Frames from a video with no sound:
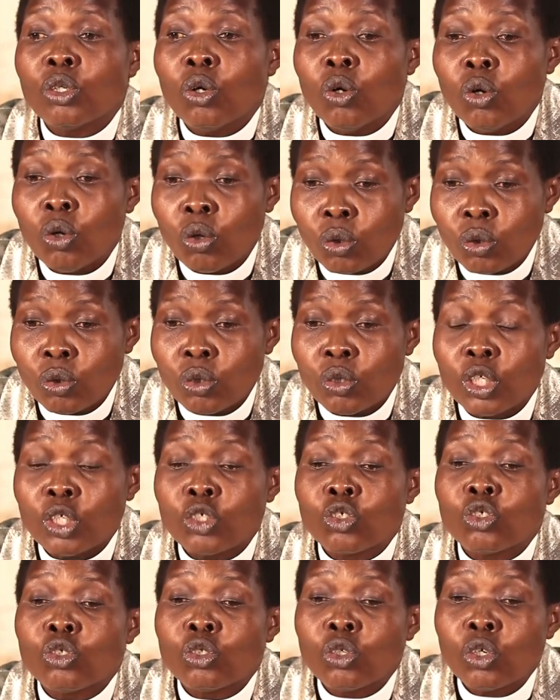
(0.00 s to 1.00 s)
on
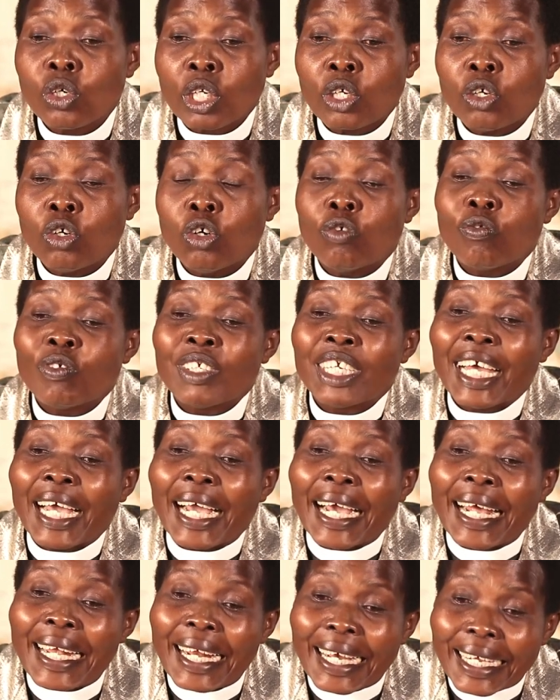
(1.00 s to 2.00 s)
the story of the
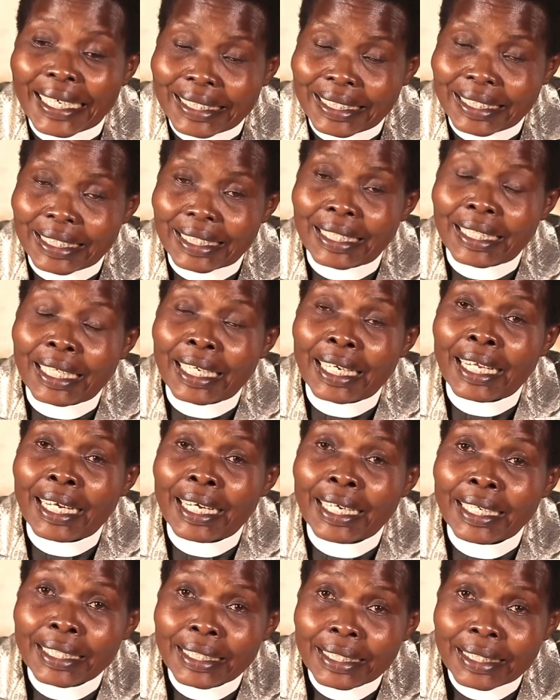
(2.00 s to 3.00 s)
Anaks in the
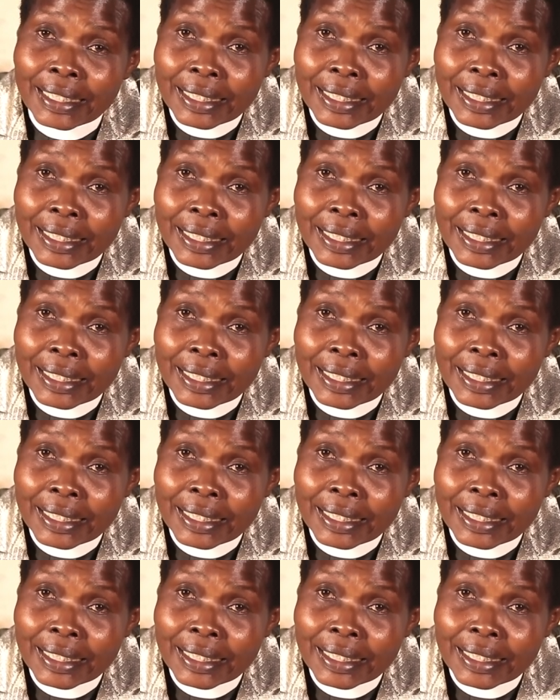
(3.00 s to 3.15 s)
land.